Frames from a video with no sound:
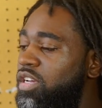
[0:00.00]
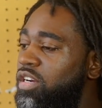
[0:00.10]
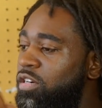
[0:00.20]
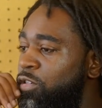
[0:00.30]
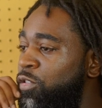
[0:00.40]

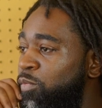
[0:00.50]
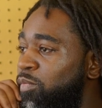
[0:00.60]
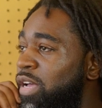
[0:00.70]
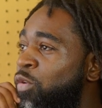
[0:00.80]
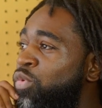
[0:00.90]
Um,
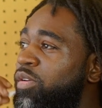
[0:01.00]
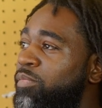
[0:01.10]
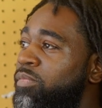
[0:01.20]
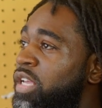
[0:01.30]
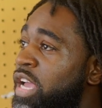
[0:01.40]
I
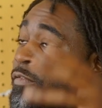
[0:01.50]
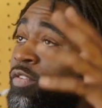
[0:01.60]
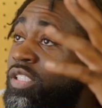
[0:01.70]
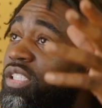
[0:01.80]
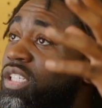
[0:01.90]
want to
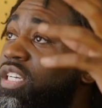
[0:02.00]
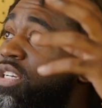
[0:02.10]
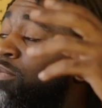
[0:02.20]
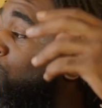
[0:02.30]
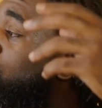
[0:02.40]
eventually
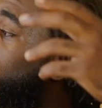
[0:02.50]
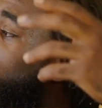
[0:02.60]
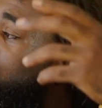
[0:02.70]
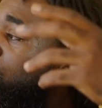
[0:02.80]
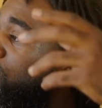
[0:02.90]
get more than
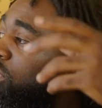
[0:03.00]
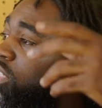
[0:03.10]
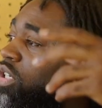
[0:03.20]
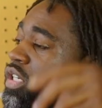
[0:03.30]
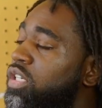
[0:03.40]
one store,
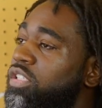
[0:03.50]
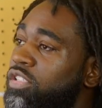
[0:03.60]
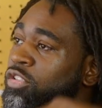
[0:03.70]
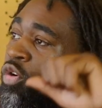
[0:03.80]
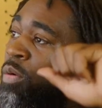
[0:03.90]
mm
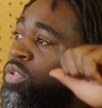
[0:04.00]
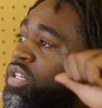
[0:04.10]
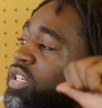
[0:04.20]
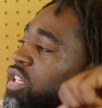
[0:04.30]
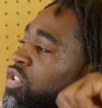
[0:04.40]
-hmm. so I'm
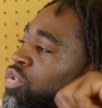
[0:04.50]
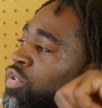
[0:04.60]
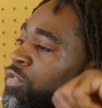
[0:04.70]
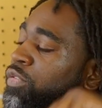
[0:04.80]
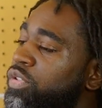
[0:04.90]
looking to get a
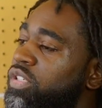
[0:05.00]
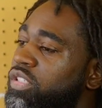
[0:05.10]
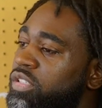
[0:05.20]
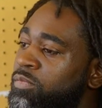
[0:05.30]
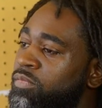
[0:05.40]
store in
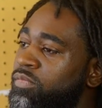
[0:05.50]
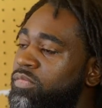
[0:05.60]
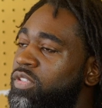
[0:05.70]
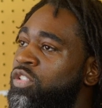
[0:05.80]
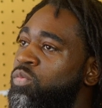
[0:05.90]
Florida
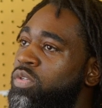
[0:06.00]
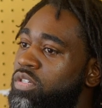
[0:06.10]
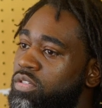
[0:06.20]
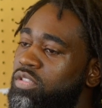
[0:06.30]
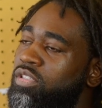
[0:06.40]
okay. as
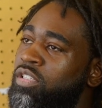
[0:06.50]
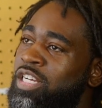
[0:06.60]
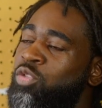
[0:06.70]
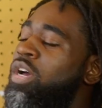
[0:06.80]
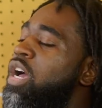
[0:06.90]
well.
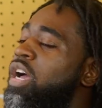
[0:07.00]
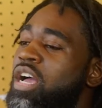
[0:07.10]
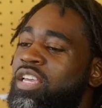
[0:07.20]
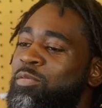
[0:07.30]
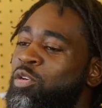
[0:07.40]
That's why
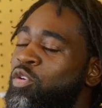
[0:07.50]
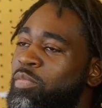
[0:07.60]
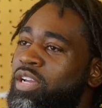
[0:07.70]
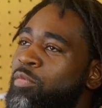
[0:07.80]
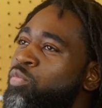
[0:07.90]
I, I keep going
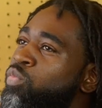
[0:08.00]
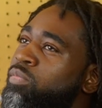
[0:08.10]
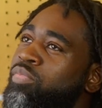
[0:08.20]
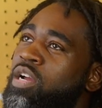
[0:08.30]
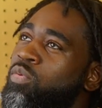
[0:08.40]
back. I
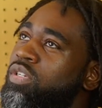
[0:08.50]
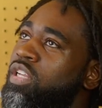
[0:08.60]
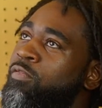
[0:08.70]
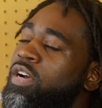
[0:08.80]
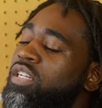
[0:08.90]
went, probably went there
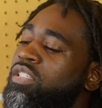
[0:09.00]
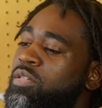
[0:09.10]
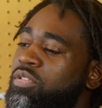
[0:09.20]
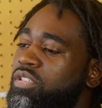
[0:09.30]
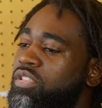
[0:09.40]
like five
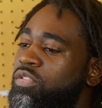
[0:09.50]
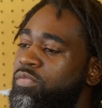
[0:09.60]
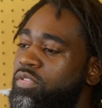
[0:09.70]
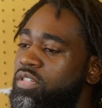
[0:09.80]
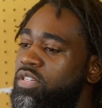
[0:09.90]
times this year so
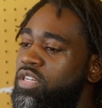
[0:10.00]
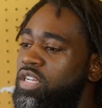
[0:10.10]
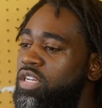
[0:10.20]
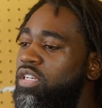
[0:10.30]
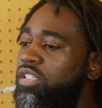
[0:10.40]
far. Mm -hmm.
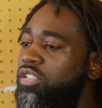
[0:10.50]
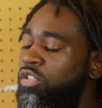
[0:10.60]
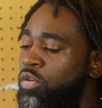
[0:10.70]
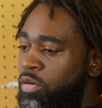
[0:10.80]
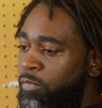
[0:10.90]

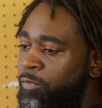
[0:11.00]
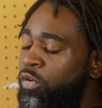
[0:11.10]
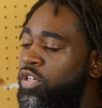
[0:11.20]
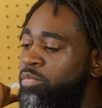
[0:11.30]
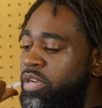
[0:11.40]
So um,
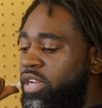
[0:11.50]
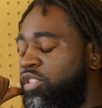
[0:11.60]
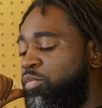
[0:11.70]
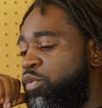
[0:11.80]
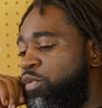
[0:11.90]
Florida's my
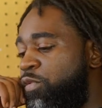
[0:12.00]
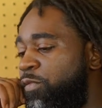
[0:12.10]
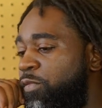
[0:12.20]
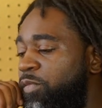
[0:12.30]
next move